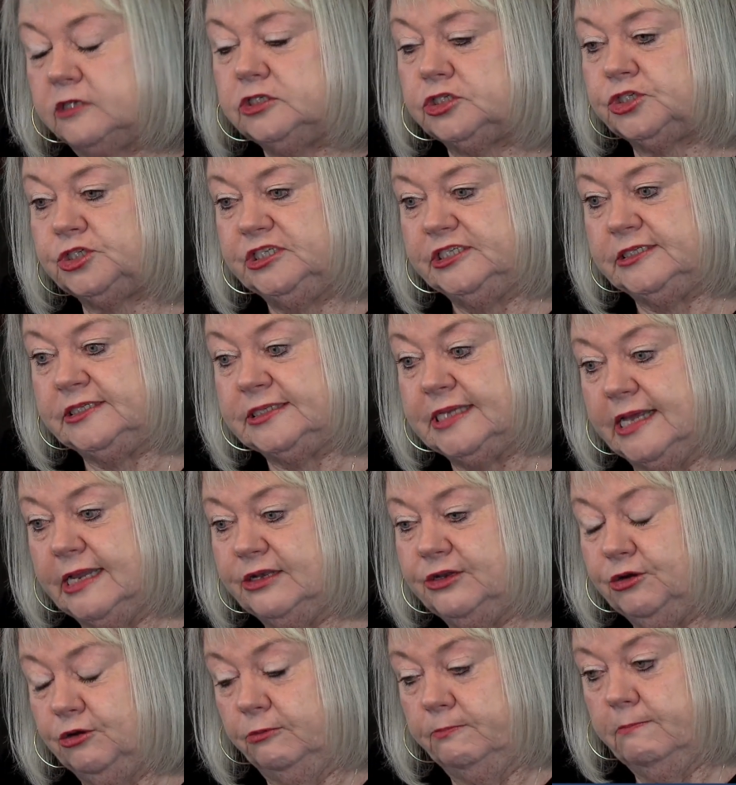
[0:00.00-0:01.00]
She
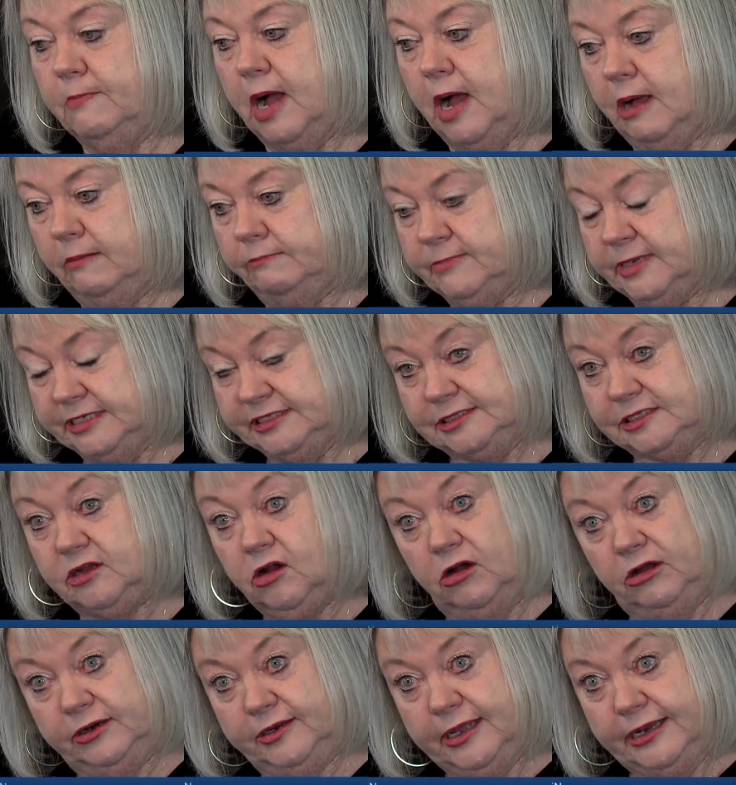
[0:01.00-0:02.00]
said, Your mom has
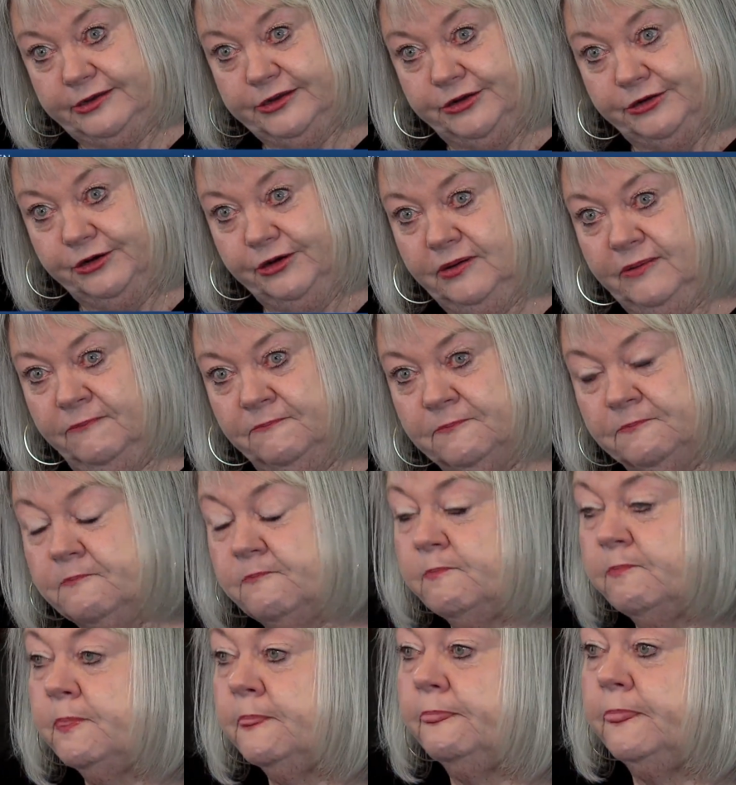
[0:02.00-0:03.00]
gone under,
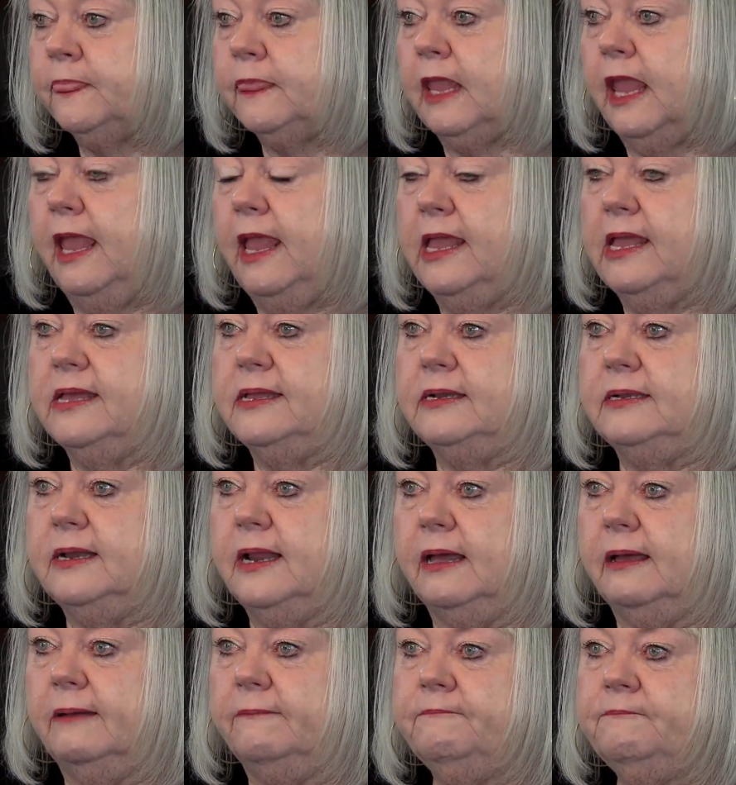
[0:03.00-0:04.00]
and
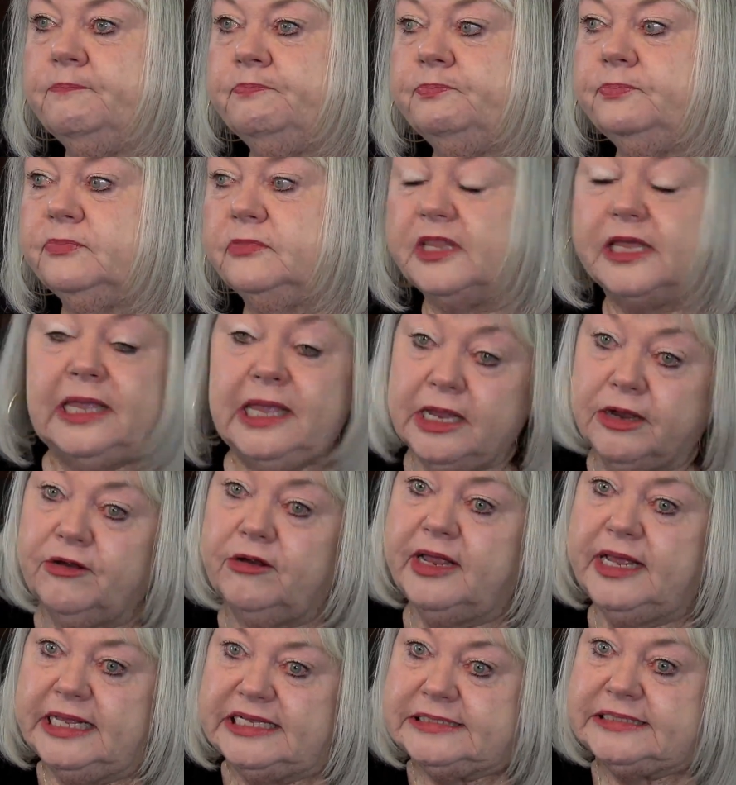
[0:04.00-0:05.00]
uh, the
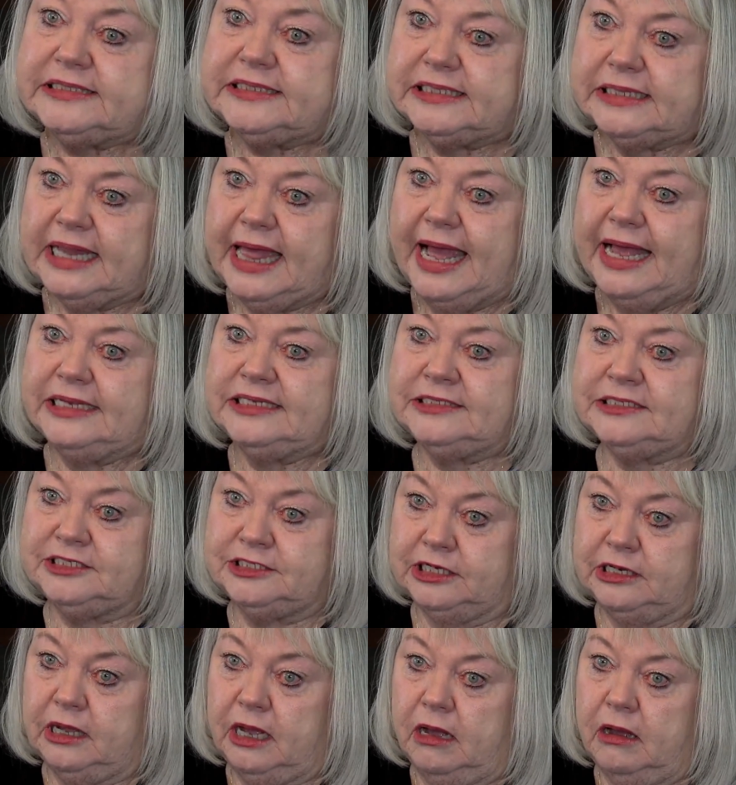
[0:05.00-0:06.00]
hearing is the last
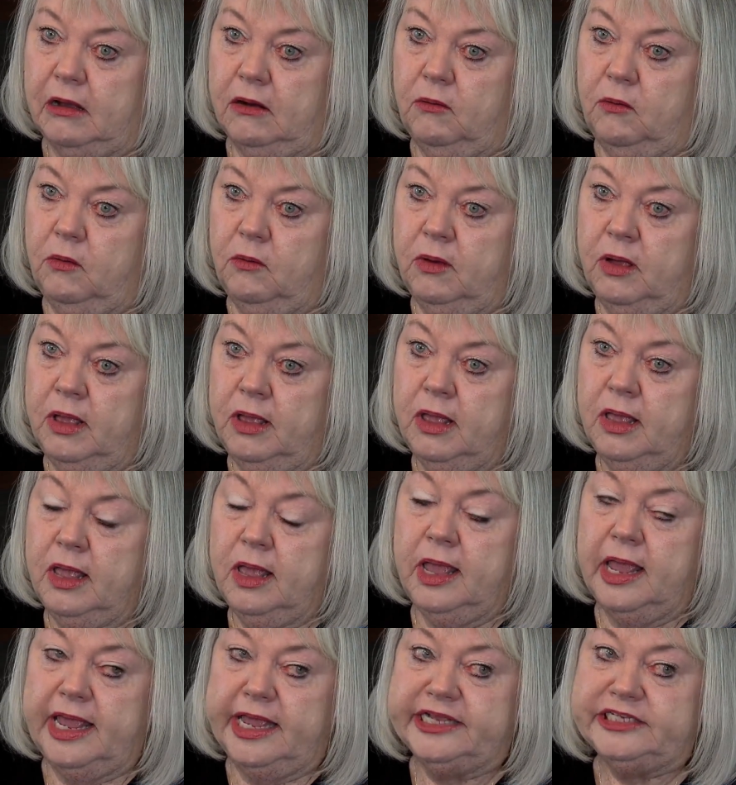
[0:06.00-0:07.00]
to go
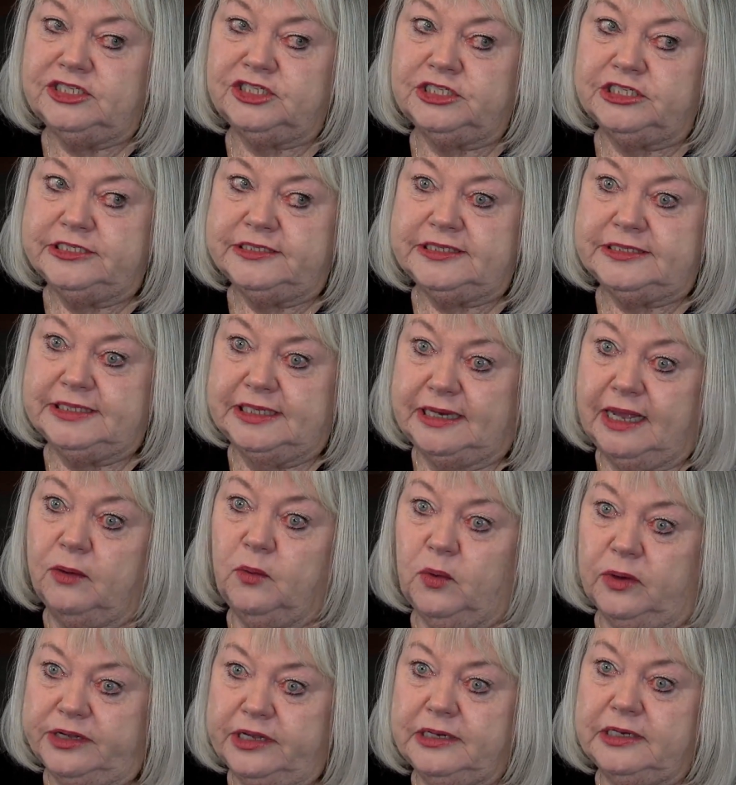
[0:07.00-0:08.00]
and she said, I
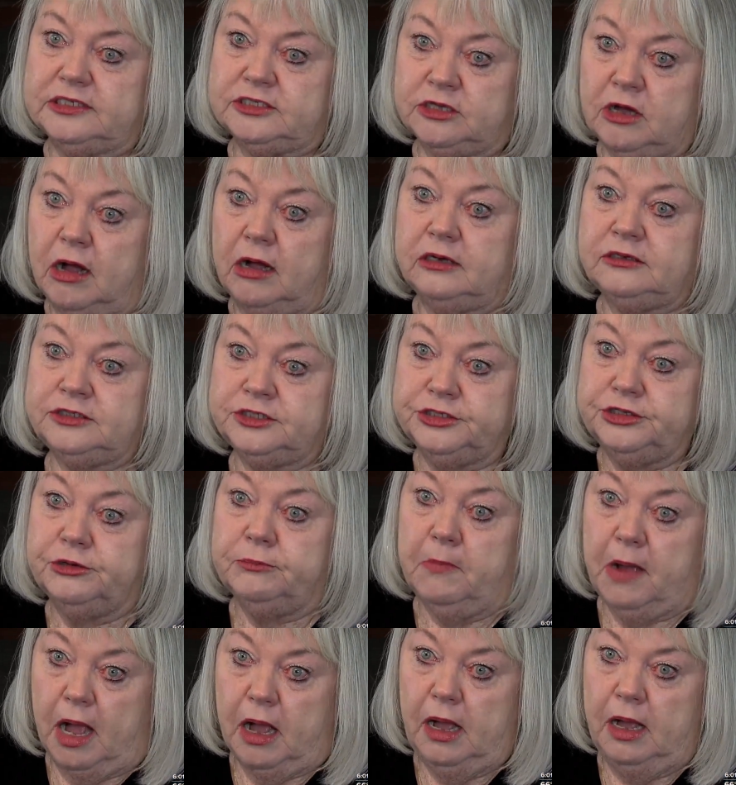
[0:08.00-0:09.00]
want you to talk to
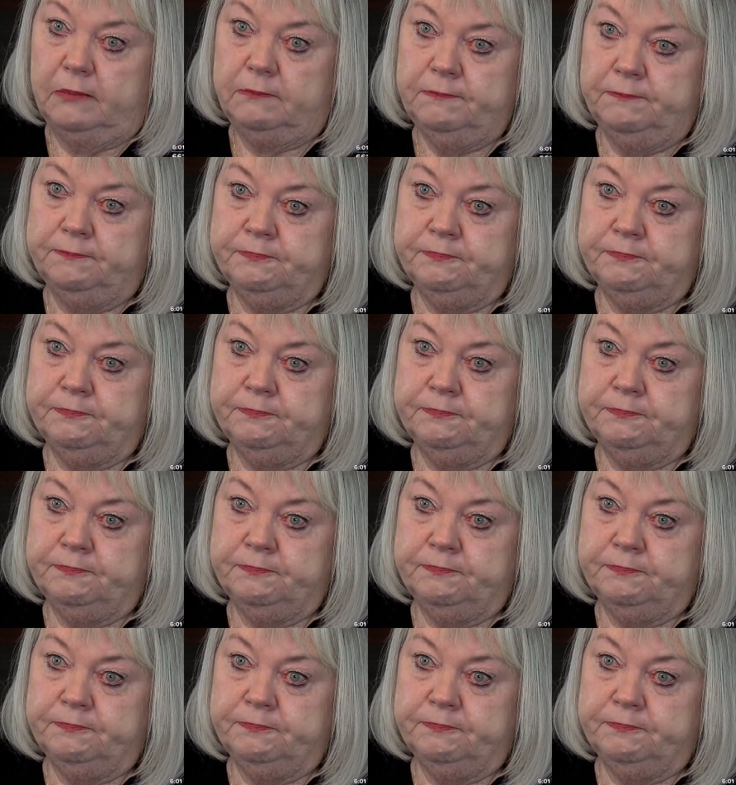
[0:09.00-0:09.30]
your mom.